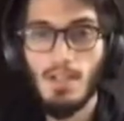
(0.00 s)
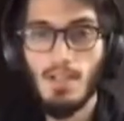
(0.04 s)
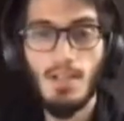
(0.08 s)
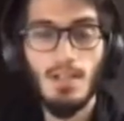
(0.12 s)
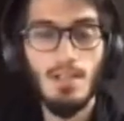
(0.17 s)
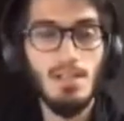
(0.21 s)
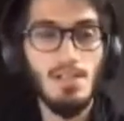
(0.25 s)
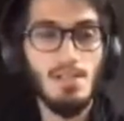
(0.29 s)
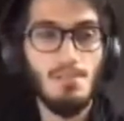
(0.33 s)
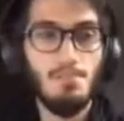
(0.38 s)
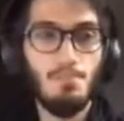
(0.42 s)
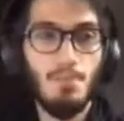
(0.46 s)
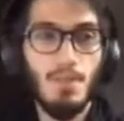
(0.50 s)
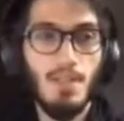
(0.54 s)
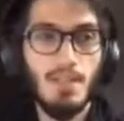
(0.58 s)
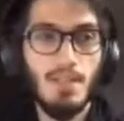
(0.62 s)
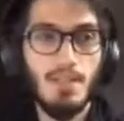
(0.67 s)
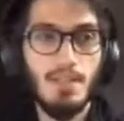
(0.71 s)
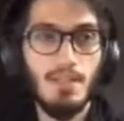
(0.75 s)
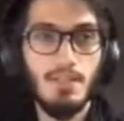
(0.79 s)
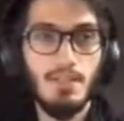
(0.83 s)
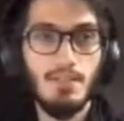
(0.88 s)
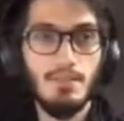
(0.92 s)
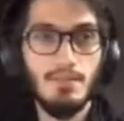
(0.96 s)
is
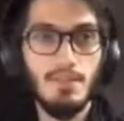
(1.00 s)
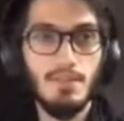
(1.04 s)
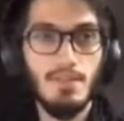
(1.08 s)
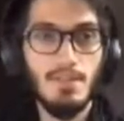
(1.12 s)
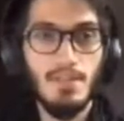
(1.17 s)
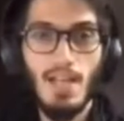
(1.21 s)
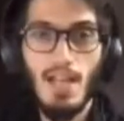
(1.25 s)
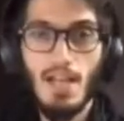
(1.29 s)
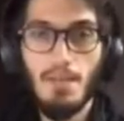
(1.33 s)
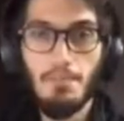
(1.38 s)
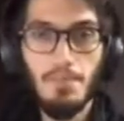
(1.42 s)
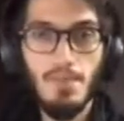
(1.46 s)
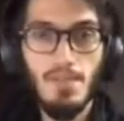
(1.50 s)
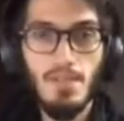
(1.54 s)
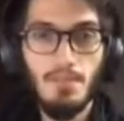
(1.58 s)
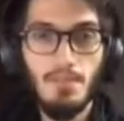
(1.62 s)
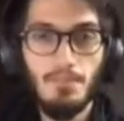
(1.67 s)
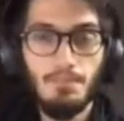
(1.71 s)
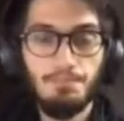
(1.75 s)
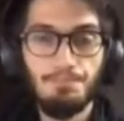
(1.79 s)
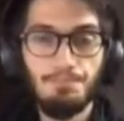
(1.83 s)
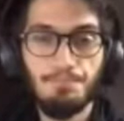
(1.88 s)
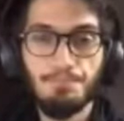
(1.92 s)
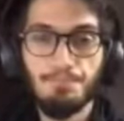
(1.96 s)
split in steps
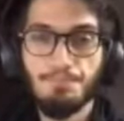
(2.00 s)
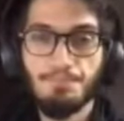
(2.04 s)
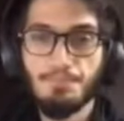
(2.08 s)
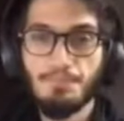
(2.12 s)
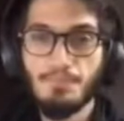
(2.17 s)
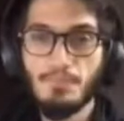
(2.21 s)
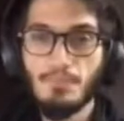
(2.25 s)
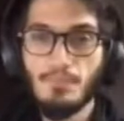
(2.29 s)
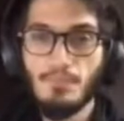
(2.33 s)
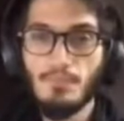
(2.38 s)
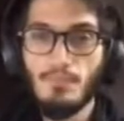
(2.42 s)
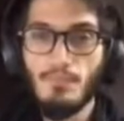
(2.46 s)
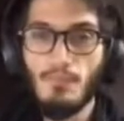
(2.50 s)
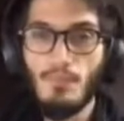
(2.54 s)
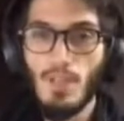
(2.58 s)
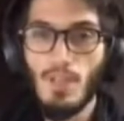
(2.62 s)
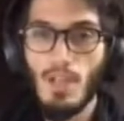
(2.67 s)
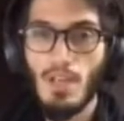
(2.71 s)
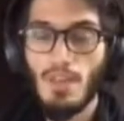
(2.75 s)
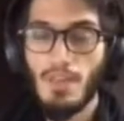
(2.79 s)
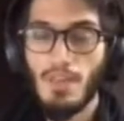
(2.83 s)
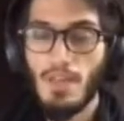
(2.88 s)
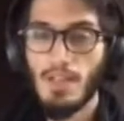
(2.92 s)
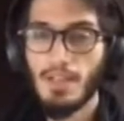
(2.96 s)

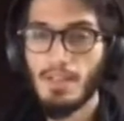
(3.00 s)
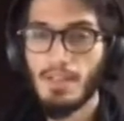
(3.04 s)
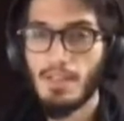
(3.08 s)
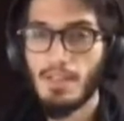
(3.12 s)
that